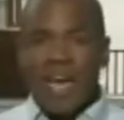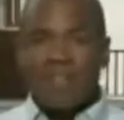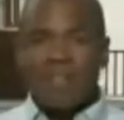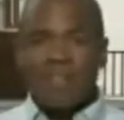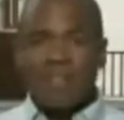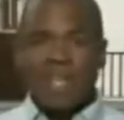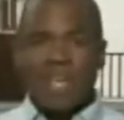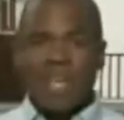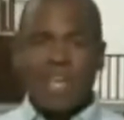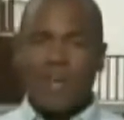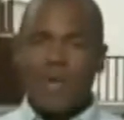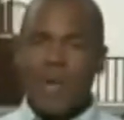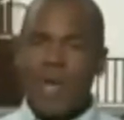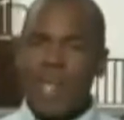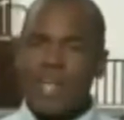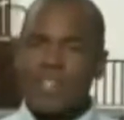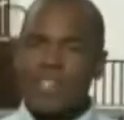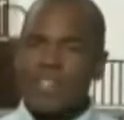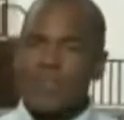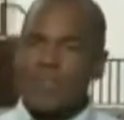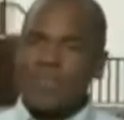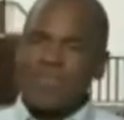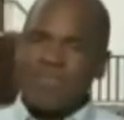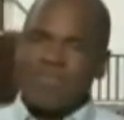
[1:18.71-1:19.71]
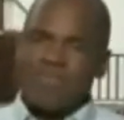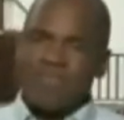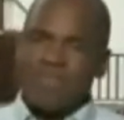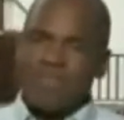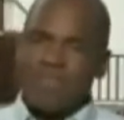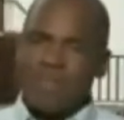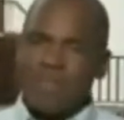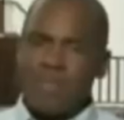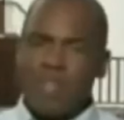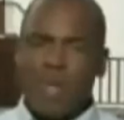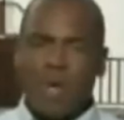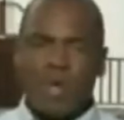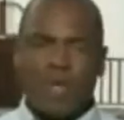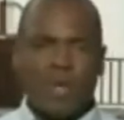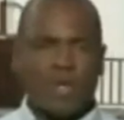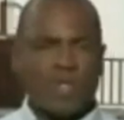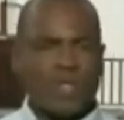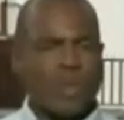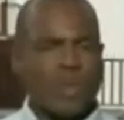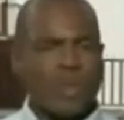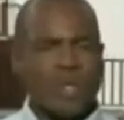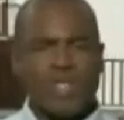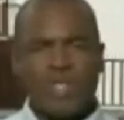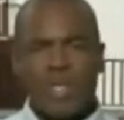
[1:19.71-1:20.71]
after that crash, no
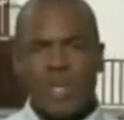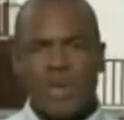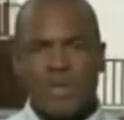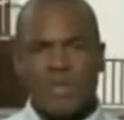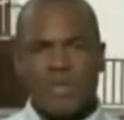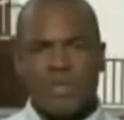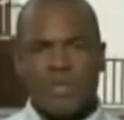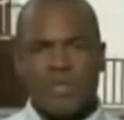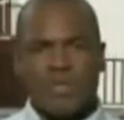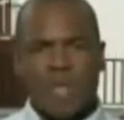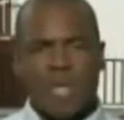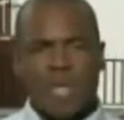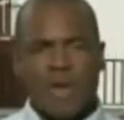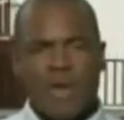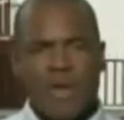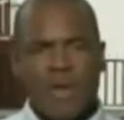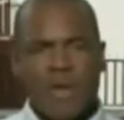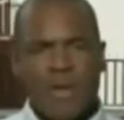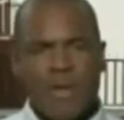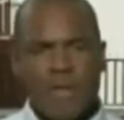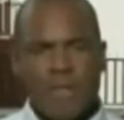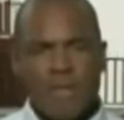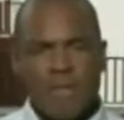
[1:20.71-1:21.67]
one knows. Aaron?